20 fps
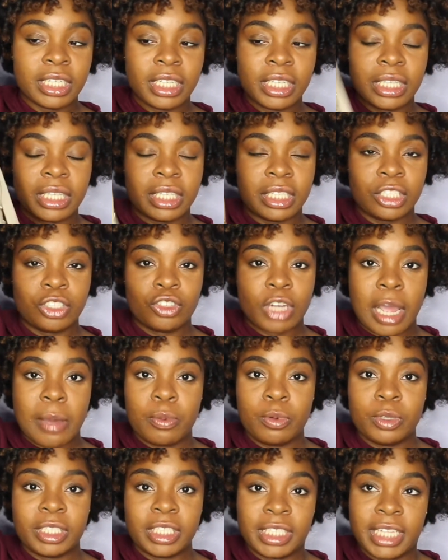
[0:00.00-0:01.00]
the strap
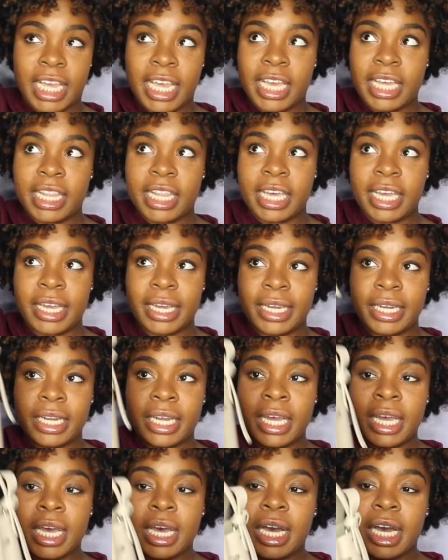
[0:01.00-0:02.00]
would just hang there.
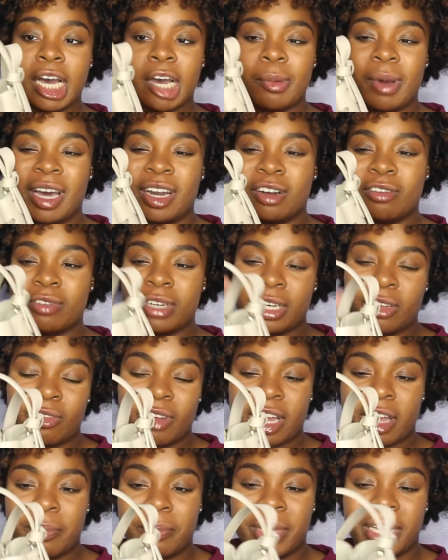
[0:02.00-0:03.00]
I don't really
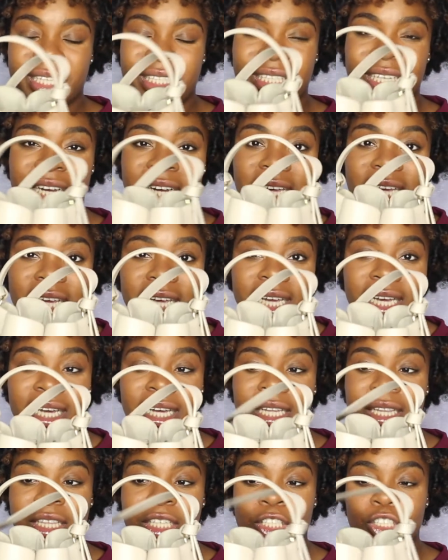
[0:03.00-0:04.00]
recommend tucking
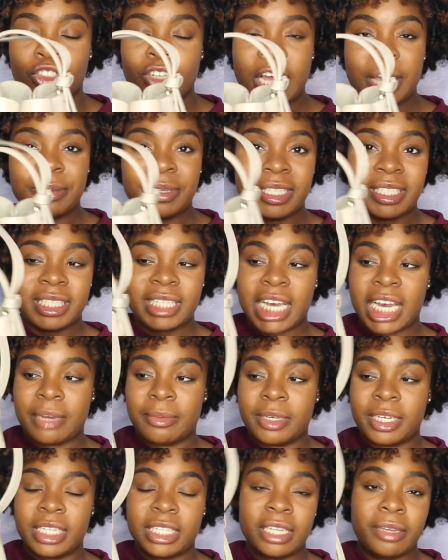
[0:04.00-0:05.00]
the straps inside
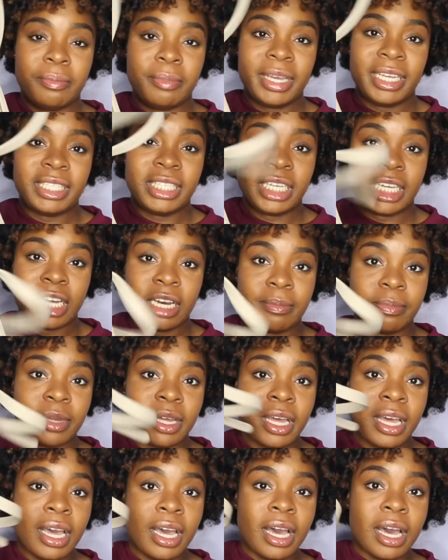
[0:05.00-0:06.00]
because it may take up
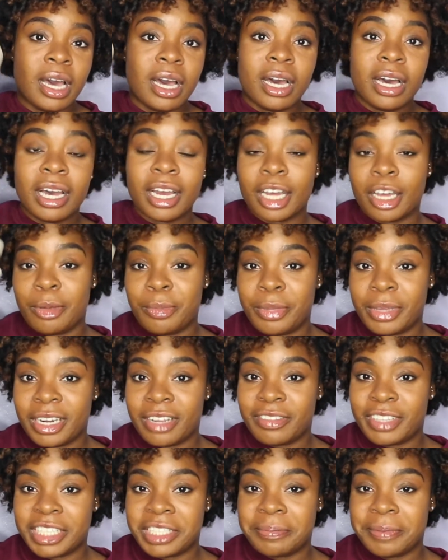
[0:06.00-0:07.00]
a good bit of
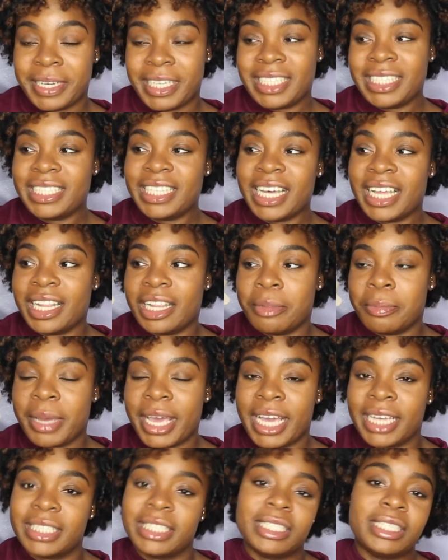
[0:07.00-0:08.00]
the space inside of the
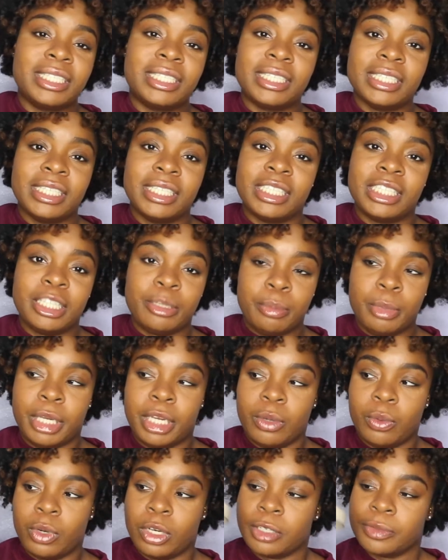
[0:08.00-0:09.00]
bag since this is the mini
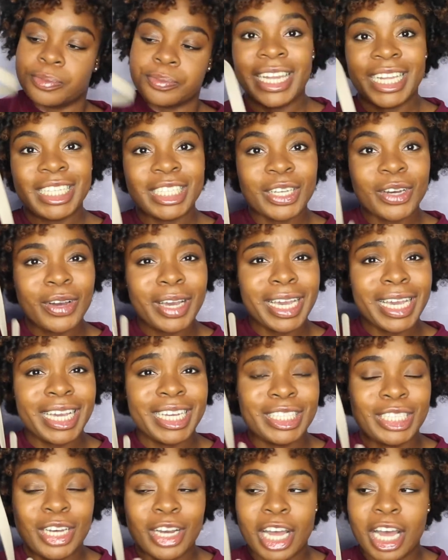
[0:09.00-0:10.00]
one. Let's go ahead and
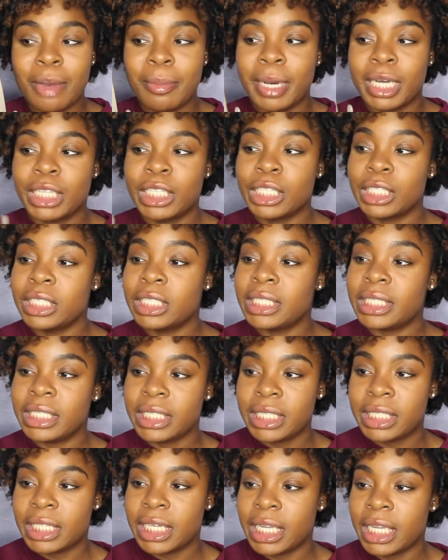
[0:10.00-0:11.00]
talk about the good
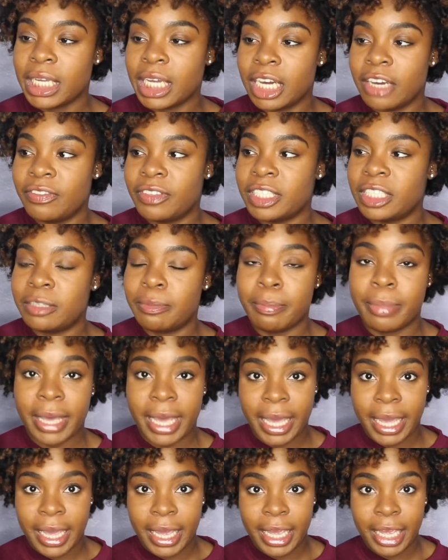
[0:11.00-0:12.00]
detailing of this
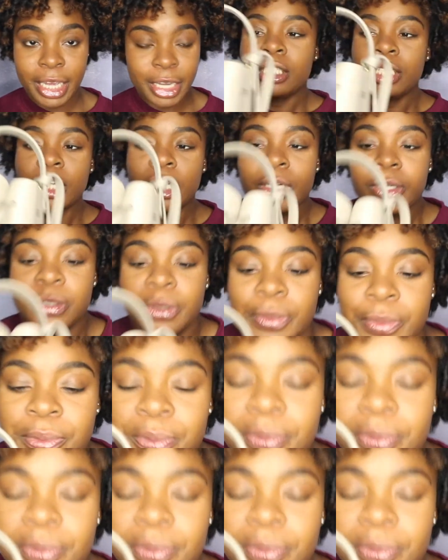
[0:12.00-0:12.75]
bag. So